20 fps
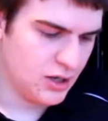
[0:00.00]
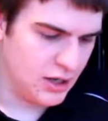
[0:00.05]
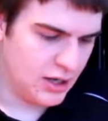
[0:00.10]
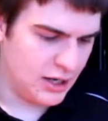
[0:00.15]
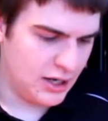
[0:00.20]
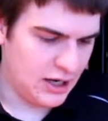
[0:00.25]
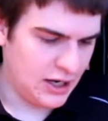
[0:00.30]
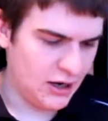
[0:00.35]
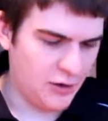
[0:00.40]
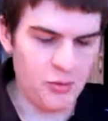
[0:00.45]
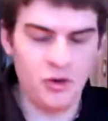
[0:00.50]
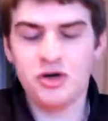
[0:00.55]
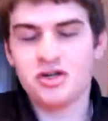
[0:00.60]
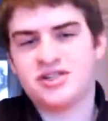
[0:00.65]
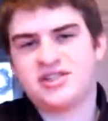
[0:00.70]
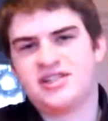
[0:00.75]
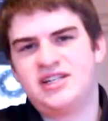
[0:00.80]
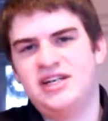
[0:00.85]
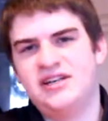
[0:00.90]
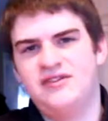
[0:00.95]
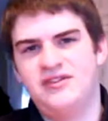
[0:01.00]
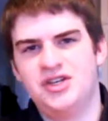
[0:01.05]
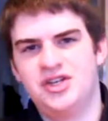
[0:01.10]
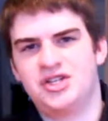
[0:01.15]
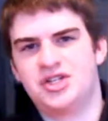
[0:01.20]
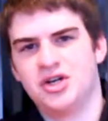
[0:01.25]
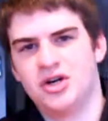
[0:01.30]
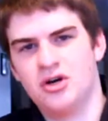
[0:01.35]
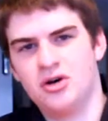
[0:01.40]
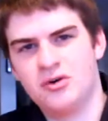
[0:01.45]
know. Worst TV
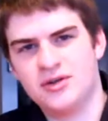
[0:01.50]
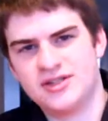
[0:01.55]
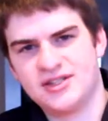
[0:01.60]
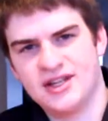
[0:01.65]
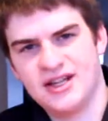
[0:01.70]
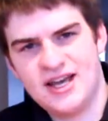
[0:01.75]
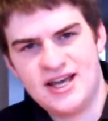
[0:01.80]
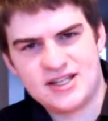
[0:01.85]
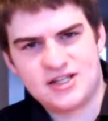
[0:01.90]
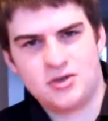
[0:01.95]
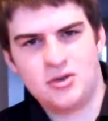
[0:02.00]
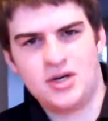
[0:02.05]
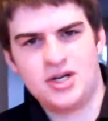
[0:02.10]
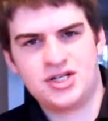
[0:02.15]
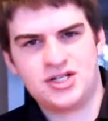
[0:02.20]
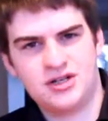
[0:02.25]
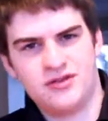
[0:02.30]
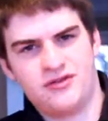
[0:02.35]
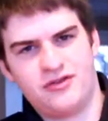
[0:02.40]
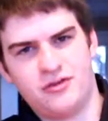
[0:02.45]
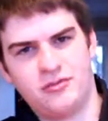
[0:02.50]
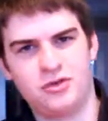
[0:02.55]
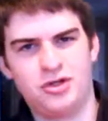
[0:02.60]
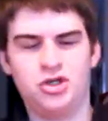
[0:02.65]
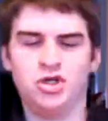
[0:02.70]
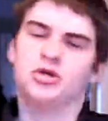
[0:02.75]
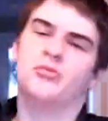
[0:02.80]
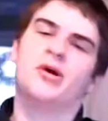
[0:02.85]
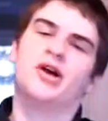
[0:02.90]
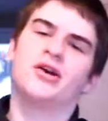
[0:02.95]
show is the last question from
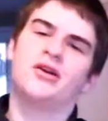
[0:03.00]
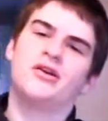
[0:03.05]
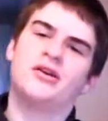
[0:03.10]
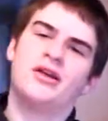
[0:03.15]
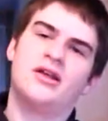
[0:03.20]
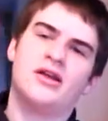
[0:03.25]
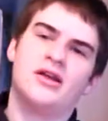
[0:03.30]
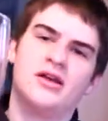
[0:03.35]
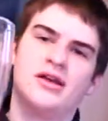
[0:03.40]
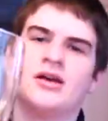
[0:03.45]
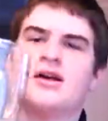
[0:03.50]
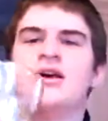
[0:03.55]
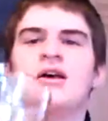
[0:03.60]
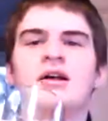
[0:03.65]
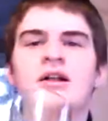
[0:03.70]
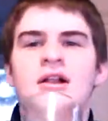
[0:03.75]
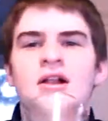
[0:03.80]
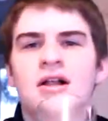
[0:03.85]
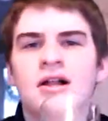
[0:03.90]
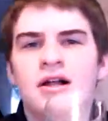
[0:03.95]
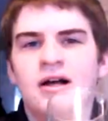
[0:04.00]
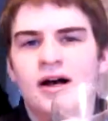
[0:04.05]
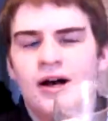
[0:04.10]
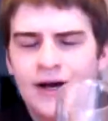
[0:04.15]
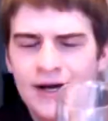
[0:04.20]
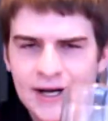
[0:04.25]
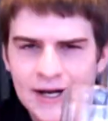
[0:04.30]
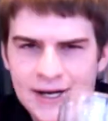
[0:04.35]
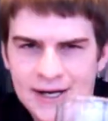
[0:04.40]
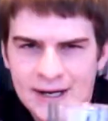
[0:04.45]
Hubert.
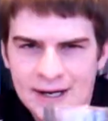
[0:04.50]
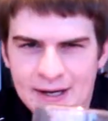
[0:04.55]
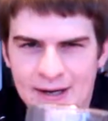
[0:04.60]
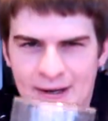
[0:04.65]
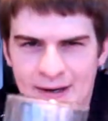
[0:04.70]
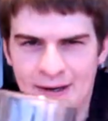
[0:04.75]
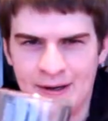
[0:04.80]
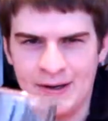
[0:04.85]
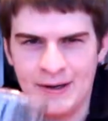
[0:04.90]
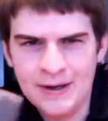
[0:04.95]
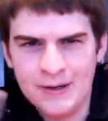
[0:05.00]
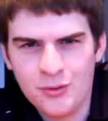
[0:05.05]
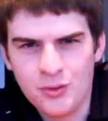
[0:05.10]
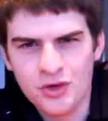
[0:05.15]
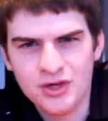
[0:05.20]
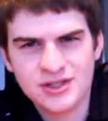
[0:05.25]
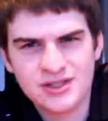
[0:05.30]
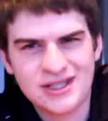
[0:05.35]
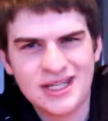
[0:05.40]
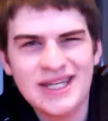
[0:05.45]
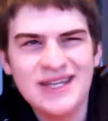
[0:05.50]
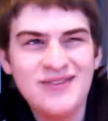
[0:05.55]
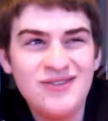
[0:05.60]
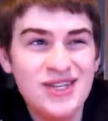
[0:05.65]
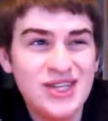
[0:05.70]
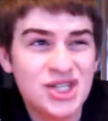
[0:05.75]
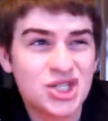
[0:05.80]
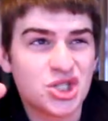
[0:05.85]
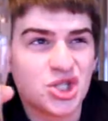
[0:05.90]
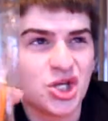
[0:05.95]
Worst
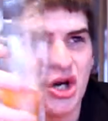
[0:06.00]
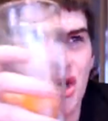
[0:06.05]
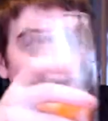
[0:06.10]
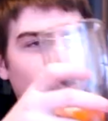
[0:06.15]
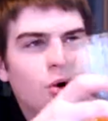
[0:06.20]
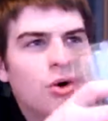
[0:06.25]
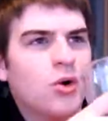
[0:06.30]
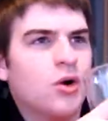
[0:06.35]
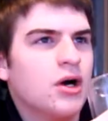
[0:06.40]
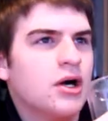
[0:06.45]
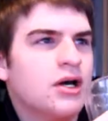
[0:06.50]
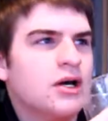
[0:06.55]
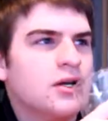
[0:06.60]
TV show.